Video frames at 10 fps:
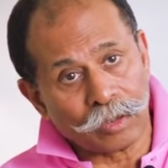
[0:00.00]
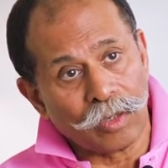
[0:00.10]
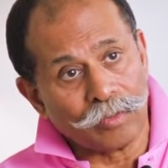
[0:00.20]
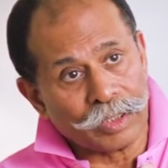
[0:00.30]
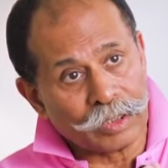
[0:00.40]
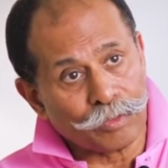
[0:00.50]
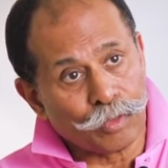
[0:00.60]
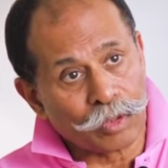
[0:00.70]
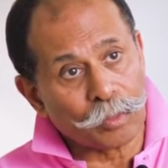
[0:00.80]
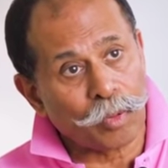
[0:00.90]
is always a
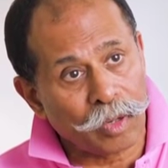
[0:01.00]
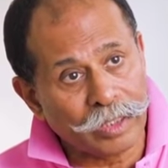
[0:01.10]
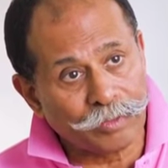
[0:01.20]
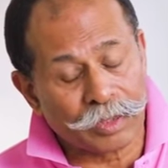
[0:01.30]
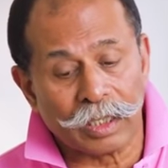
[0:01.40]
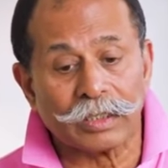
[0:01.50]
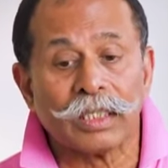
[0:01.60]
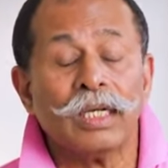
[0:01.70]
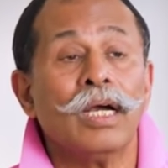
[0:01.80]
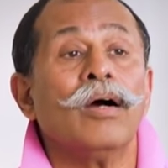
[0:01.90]
focal point for
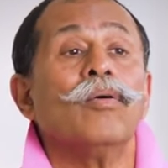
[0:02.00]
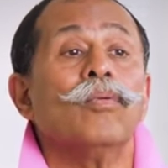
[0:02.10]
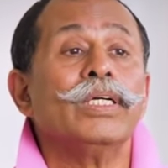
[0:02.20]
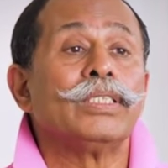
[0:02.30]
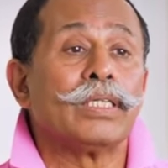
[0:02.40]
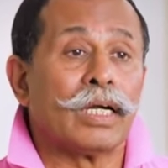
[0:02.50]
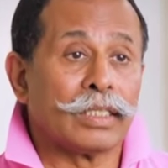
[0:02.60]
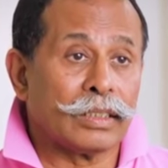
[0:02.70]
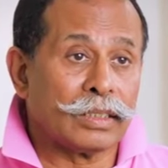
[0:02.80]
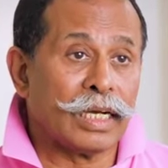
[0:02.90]
us, we
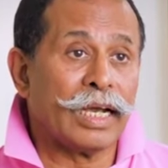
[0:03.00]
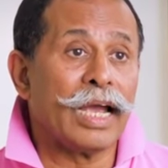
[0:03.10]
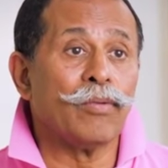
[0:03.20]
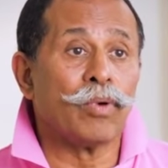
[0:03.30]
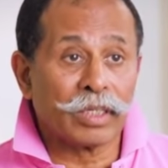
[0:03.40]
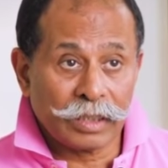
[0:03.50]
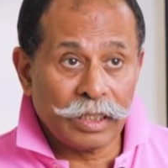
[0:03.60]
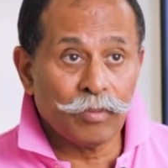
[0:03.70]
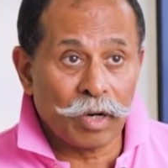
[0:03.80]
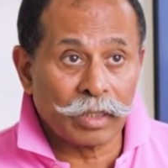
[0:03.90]
started to say, hey, what does
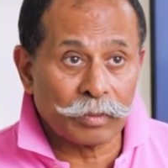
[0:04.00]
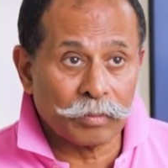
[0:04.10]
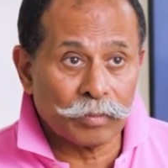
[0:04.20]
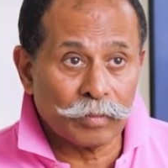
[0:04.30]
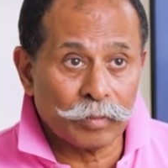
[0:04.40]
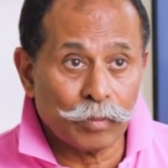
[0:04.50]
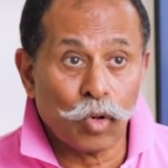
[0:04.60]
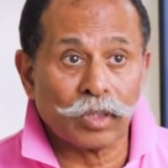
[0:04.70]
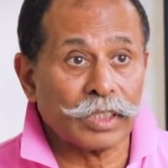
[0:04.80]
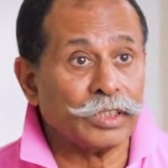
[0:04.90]
he want?
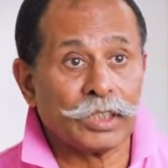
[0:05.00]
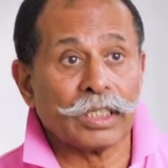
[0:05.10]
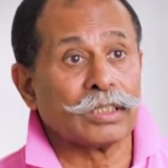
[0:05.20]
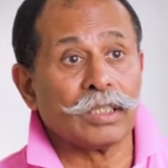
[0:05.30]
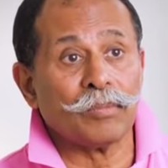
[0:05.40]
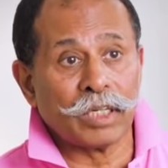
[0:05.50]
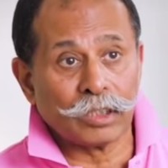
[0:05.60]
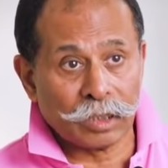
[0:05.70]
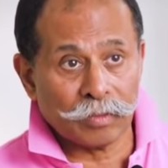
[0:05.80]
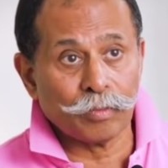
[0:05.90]
More than just a
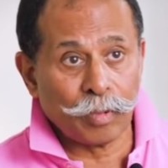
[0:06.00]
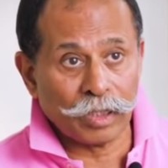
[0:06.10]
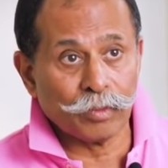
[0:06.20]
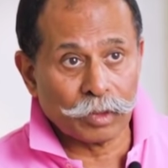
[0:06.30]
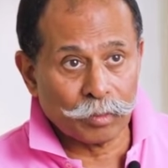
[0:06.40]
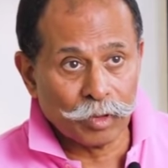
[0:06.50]
bunch of Bollywood